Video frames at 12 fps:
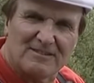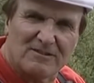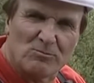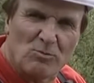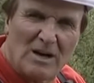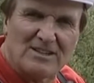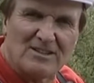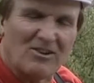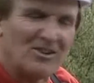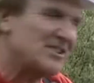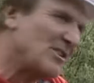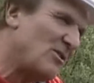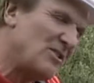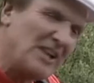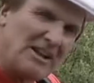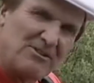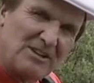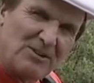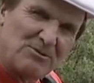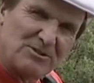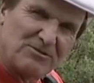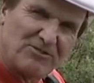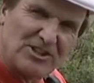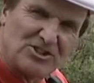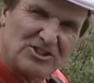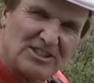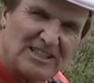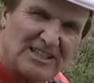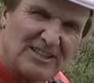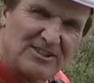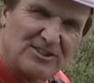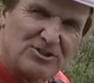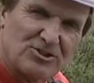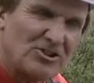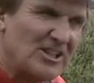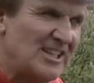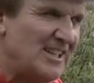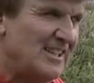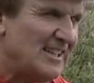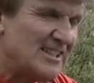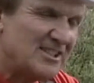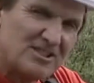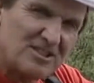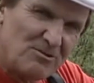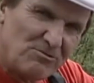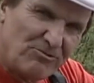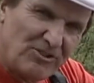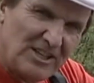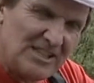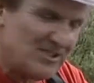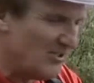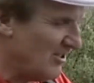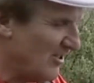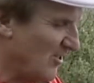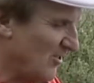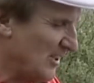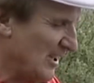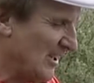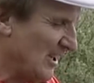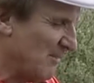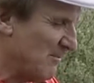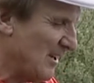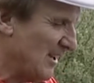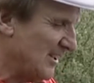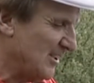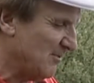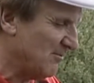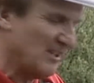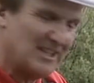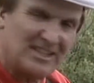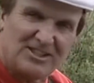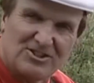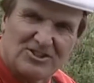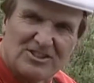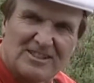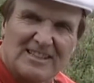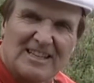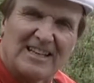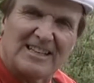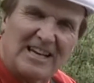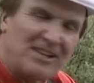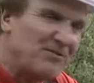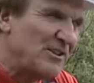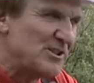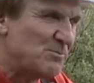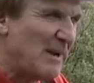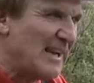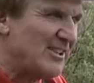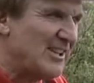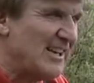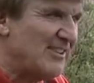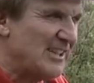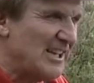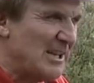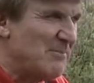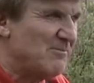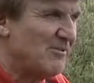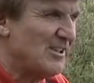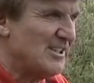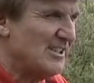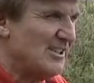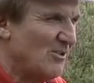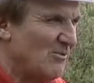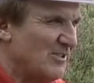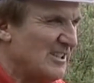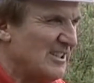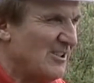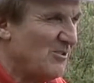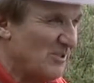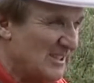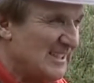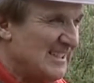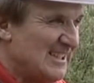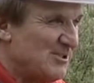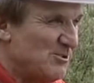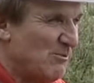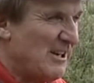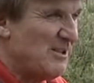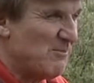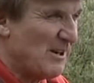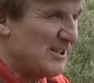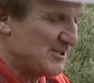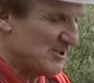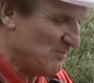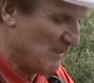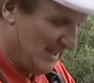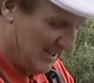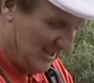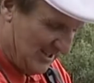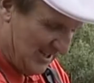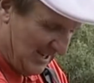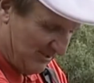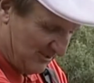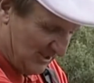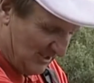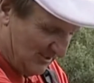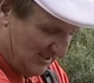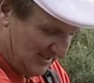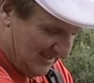from one line. So I'll now go to fish at the tree, still feed in the reeds, and get the fish back there and get them feeding confidently. There's already one or two back there now, so